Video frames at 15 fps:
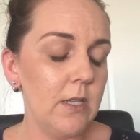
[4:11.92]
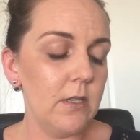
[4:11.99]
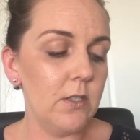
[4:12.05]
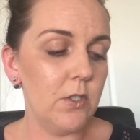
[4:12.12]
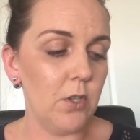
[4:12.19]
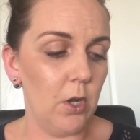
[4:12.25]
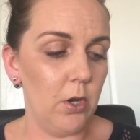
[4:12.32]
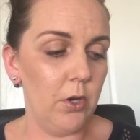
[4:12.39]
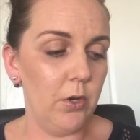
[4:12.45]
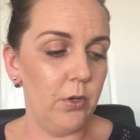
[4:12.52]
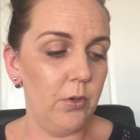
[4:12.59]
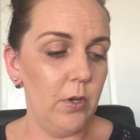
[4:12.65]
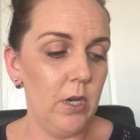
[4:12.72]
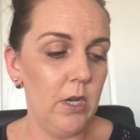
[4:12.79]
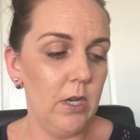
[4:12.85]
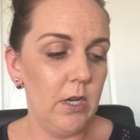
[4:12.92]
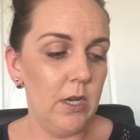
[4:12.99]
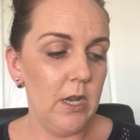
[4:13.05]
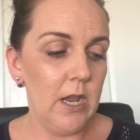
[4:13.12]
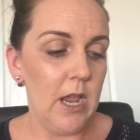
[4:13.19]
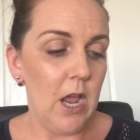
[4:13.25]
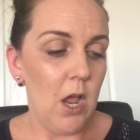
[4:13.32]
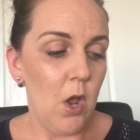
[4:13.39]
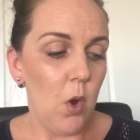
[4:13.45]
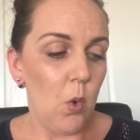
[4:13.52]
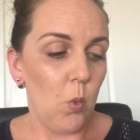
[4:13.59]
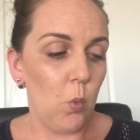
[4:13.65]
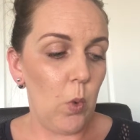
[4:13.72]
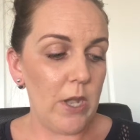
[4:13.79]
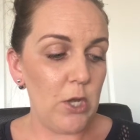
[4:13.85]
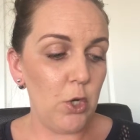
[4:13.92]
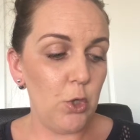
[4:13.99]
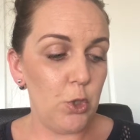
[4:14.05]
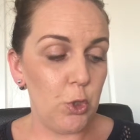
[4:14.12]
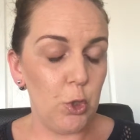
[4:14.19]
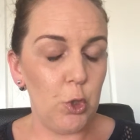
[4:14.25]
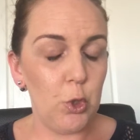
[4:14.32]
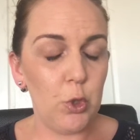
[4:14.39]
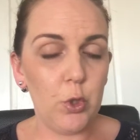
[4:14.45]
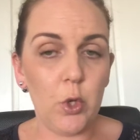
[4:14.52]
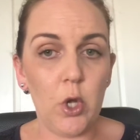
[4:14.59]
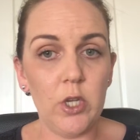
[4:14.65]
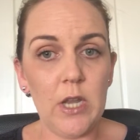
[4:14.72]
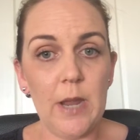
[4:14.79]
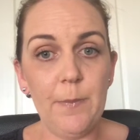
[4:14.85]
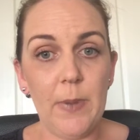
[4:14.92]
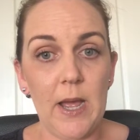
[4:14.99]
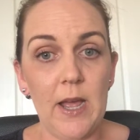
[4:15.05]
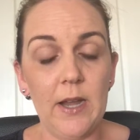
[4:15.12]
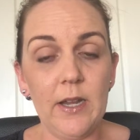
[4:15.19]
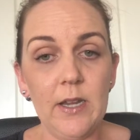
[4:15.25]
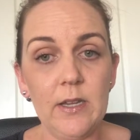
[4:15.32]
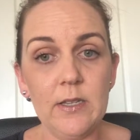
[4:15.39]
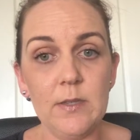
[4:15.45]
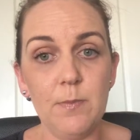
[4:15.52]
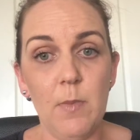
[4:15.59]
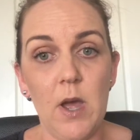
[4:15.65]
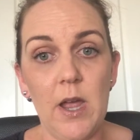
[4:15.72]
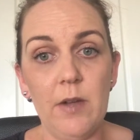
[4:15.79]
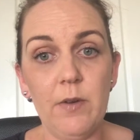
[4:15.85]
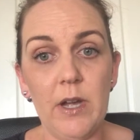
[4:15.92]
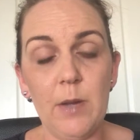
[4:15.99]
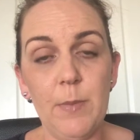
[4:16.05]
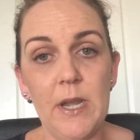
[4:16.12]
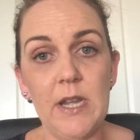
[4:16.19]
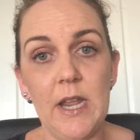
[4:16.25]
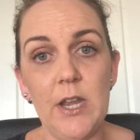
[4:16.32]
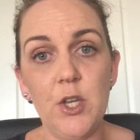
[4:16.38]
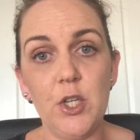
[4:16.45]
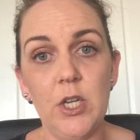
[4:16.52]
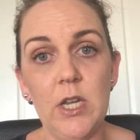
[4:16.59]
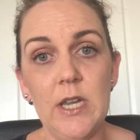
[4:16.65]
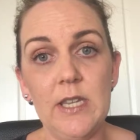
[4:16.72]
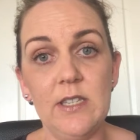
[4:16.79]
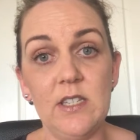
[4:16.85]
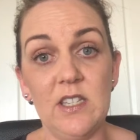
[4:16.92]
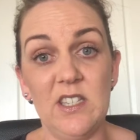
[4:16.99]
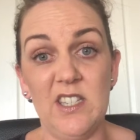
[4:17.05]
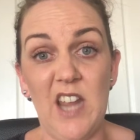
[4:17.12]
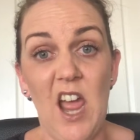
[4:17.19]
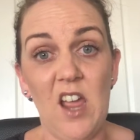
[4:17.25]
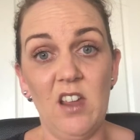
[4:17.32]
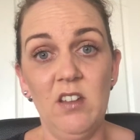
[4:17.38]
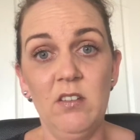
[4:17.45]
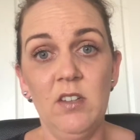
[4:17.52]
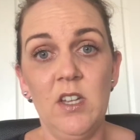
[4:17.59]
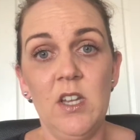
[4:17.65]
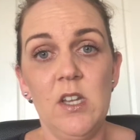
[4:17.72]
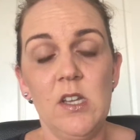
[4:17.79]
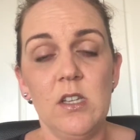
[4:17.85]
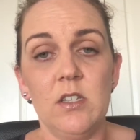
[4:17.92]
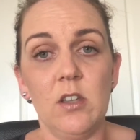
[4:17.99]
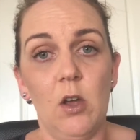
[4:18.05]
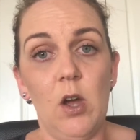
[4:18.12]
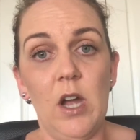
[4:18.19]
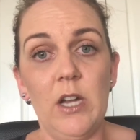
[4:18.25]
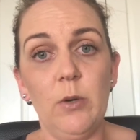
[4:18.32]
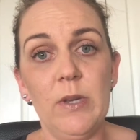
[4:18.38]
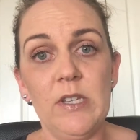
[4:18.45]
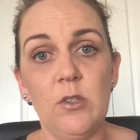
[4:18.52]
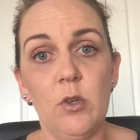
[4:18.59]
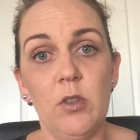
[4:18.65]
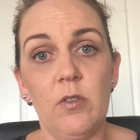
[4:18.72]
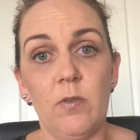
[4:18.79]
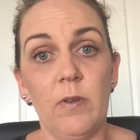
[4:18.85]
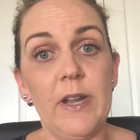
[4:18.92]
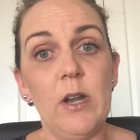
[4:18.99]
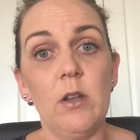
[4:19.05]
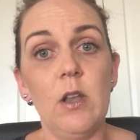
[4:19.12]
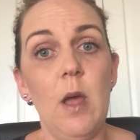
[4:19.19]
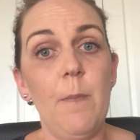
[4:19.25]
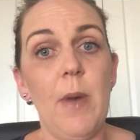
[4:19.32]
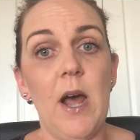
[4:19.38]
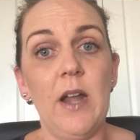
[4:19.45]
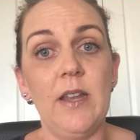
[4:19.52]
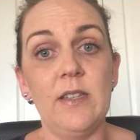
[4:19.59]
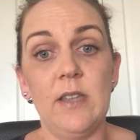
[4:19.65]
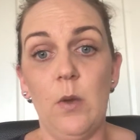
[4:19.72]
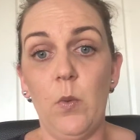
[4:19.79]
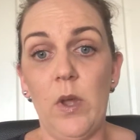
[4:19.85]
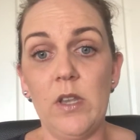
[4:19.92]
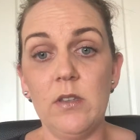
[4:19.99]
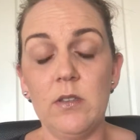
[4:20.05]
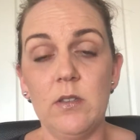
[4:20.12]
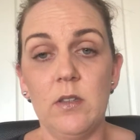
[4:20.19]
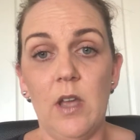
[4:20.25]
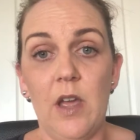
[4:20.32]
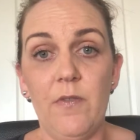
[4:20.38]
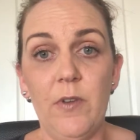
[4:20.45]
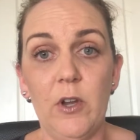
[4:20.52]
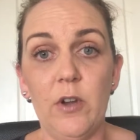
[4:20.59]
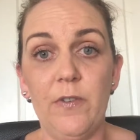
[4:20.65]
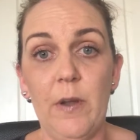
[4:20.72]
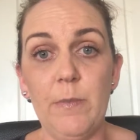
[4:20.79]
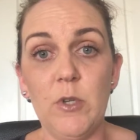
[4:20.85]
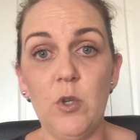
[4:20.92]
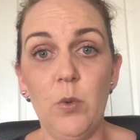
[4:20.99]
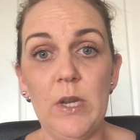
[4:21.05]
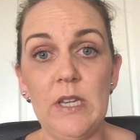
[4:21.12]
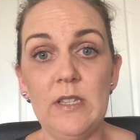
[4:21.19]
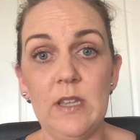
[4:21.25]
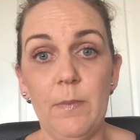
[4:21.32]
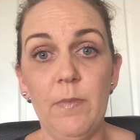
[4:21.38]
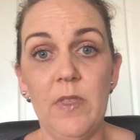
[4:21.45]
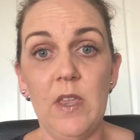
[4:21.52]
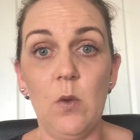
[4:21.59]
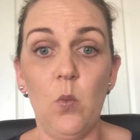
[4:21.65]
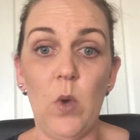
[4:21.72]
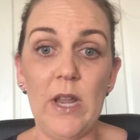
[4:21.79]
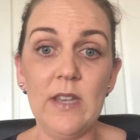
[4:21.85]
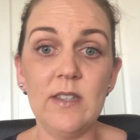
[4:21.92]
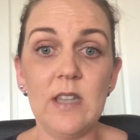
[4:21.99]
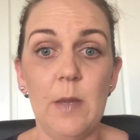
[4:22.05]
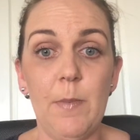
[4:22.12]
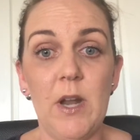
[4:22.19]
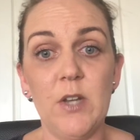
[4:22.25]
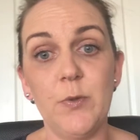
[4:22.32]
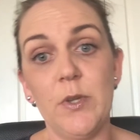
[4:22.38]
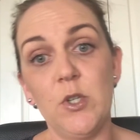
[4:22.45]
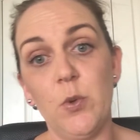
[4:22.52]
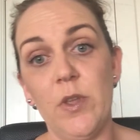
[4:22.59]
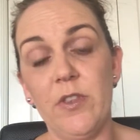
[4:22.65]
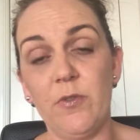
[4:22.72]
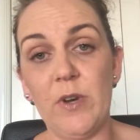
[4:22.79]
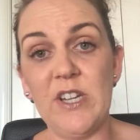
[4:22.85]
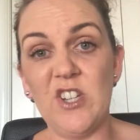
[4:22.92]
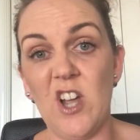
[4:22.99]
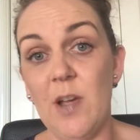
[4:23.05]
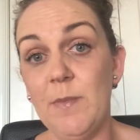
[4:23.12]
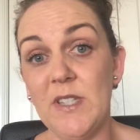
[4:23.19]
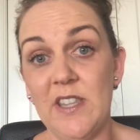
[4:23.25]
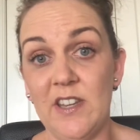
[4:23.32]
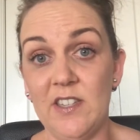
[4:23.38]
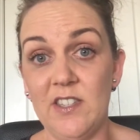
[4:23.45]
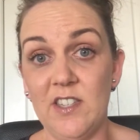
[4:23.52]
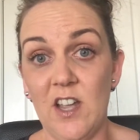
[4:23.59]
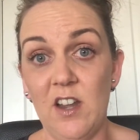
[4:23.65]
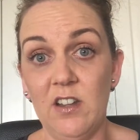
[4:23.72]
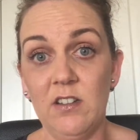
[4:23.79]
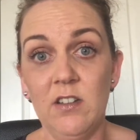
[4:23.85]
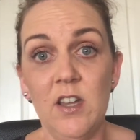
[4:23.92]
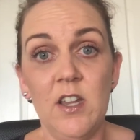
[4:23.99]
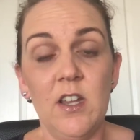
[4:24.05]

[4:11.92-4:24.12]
So when you do your online parties, my recommendation is to stack. So I always do 3 online parties at once. I figure if I'm doing something once, I might as well do it 3 times and it's done.